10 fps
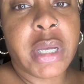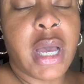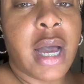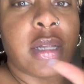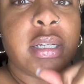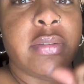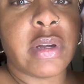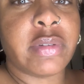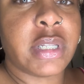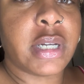yeah, I'll leave
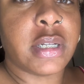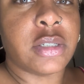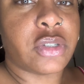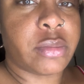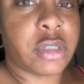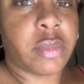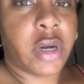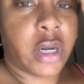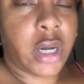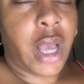everything in the description
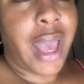bar